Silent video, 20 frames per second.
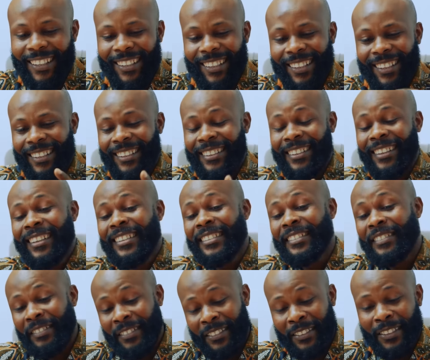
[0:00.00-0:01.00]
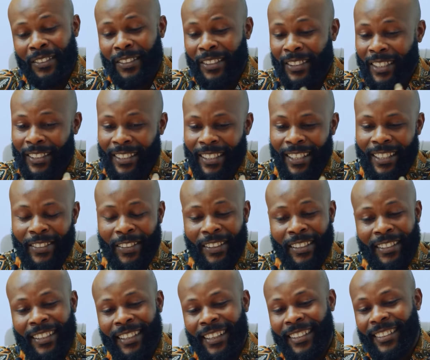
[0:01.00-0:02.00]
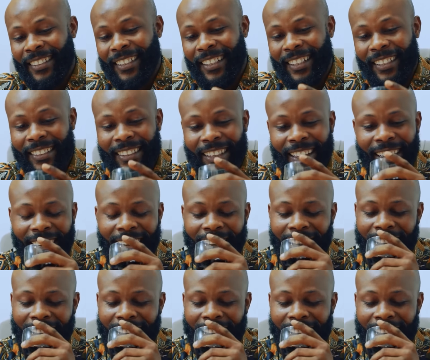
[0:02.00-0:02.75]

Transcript: You can say that again.